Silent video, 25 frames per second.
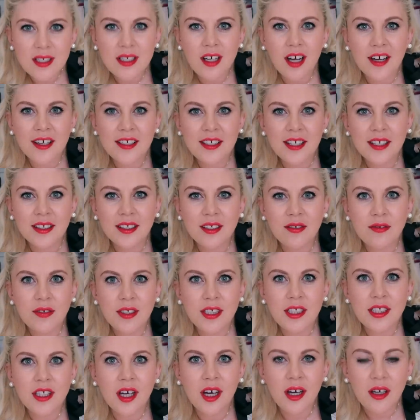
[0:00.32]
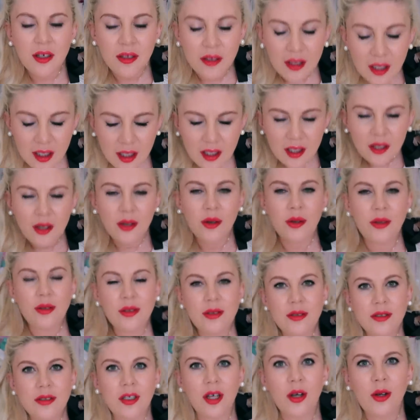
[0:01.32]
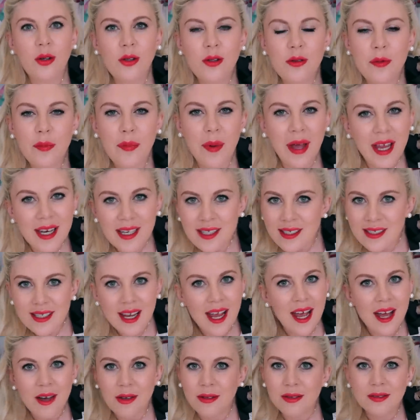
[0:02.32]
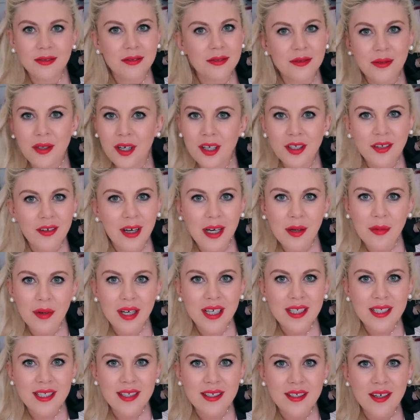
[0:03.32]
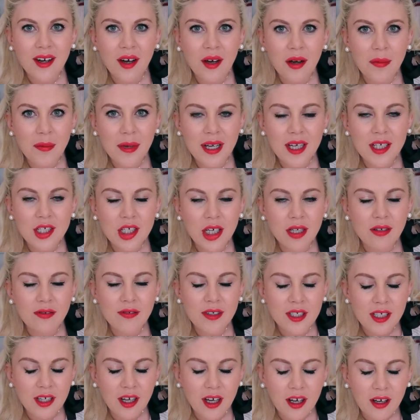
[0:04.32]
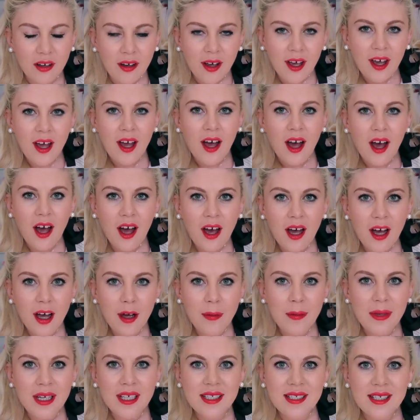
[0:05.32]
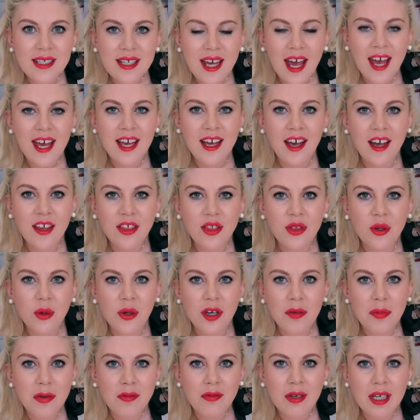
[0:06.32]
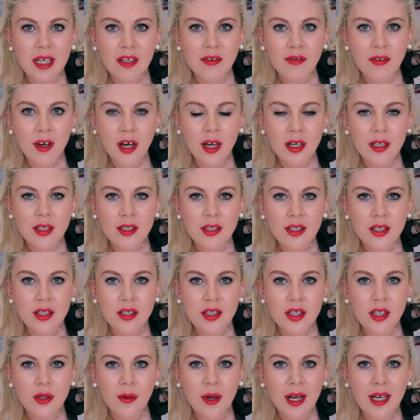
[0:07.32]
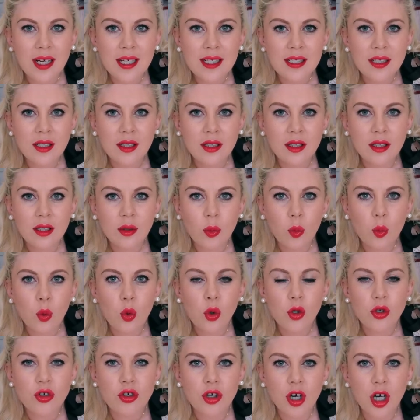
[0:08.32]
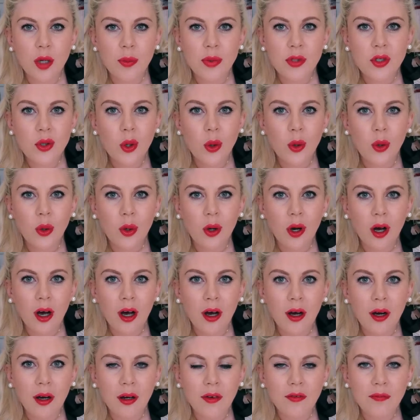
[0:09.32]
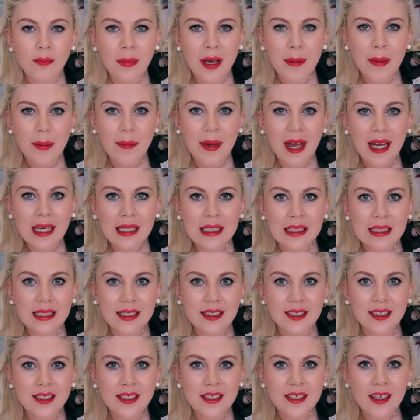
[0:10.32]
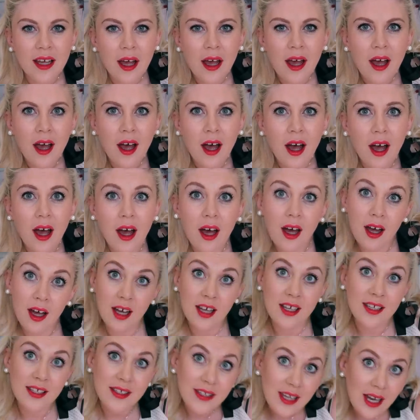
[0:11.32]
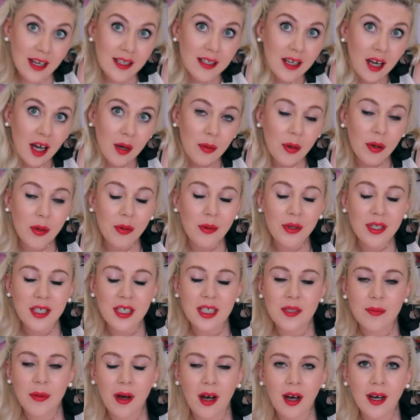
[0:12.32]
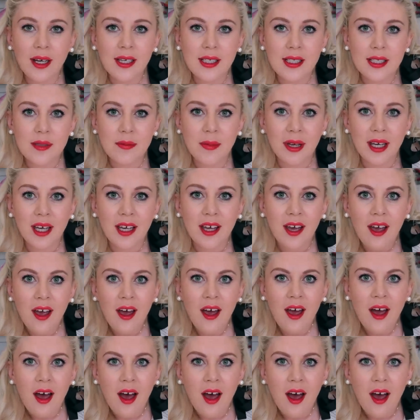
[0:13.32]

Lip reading: starting the video, all bent down. What a great way to start a main channel video. Today I thought it'd be really fun to do a little wardrobe tour of baby Pentland's setup, which is behind me.